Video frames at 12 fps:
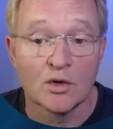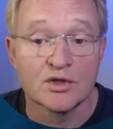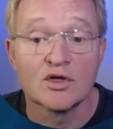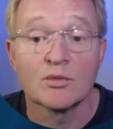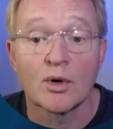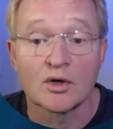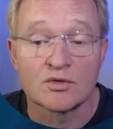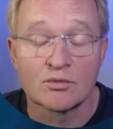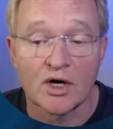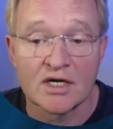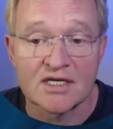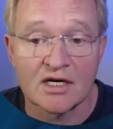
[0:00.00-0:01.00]
in the bottom
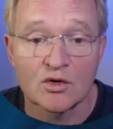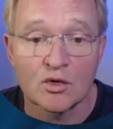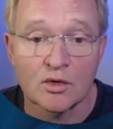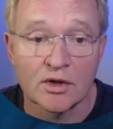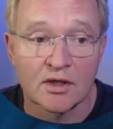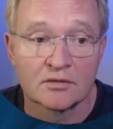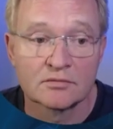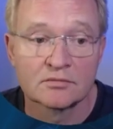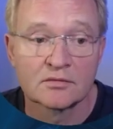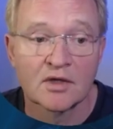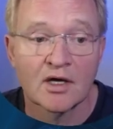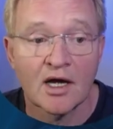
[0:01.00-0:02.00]
right hand corner
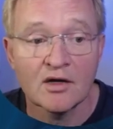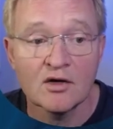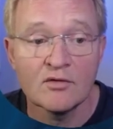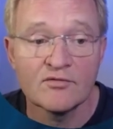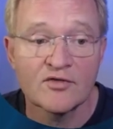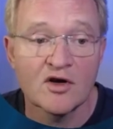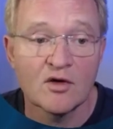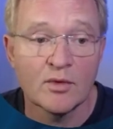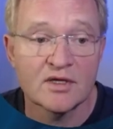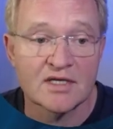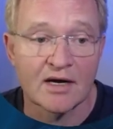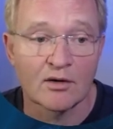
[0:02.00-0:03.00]
and confirm
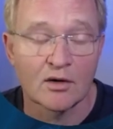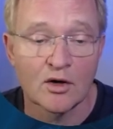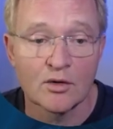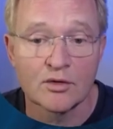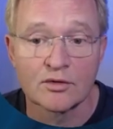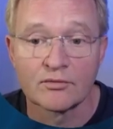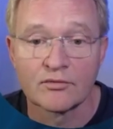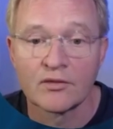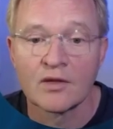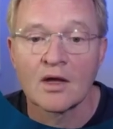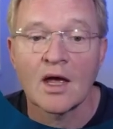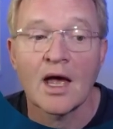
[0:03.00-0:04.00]
with download
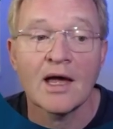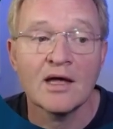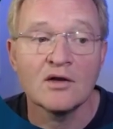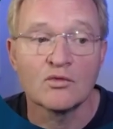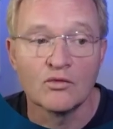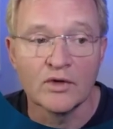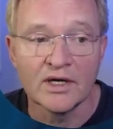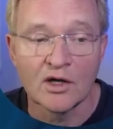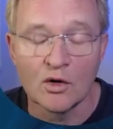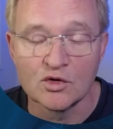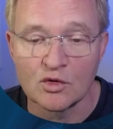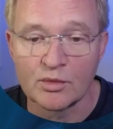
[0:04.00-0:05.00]
and
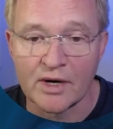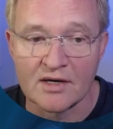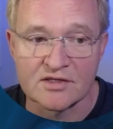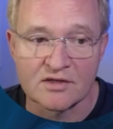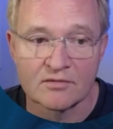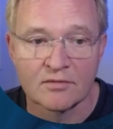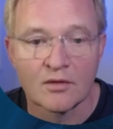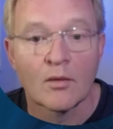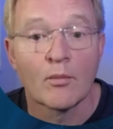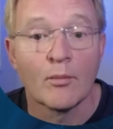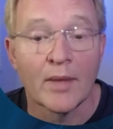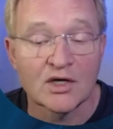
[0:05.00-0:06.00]
reload your browser.
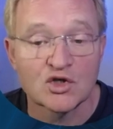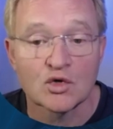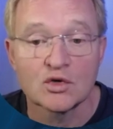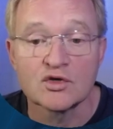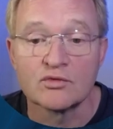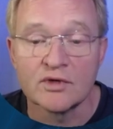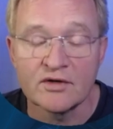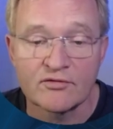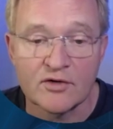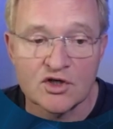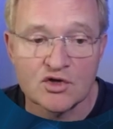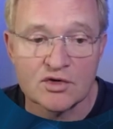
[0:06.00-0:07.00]
Make sure to
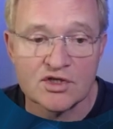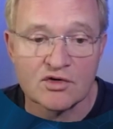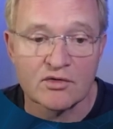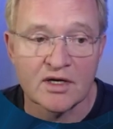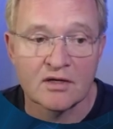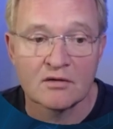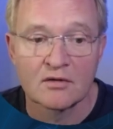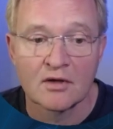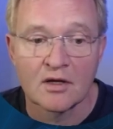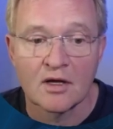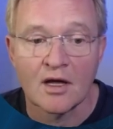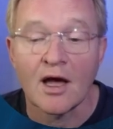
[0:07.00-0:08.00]
refresh your screen
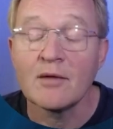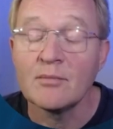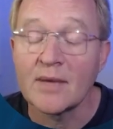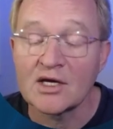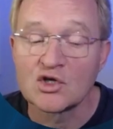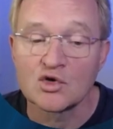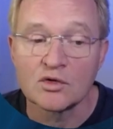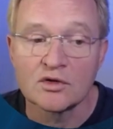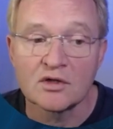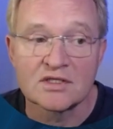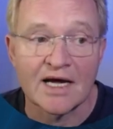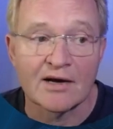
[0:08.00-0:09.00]
and make sure
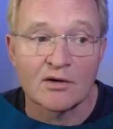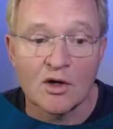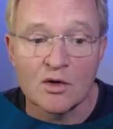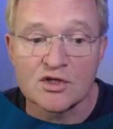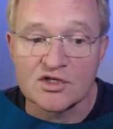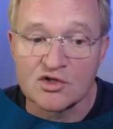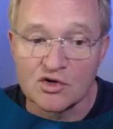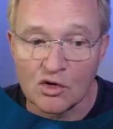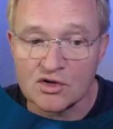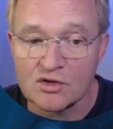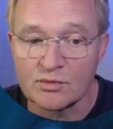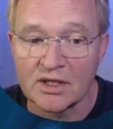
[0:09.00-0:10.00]
that download does
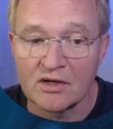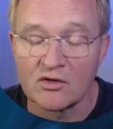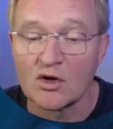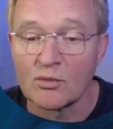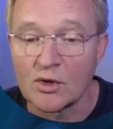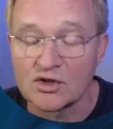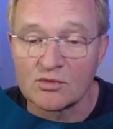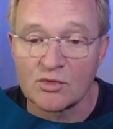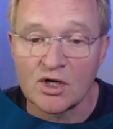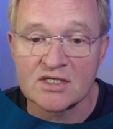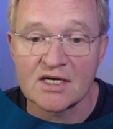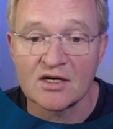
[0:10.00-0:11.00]
not appear in the bottom
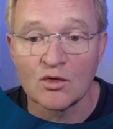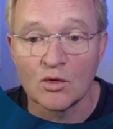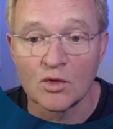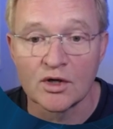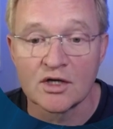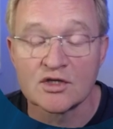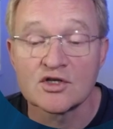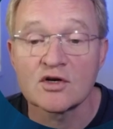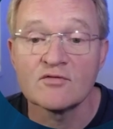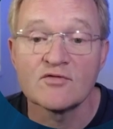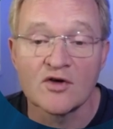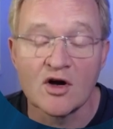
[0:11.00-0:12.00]
right hand corner to
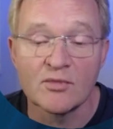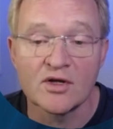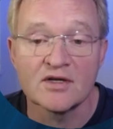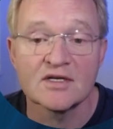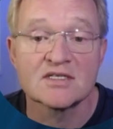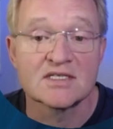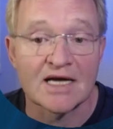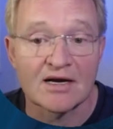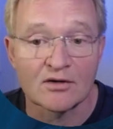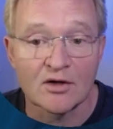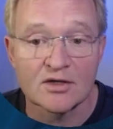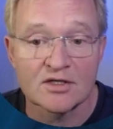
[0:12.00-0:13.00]
confirm that these
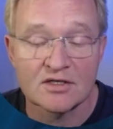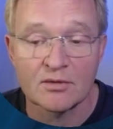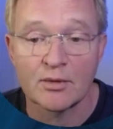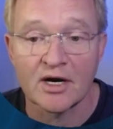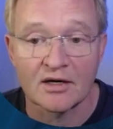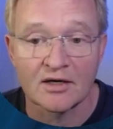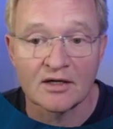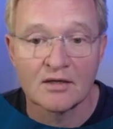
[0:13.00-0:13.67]
downloaded correctly.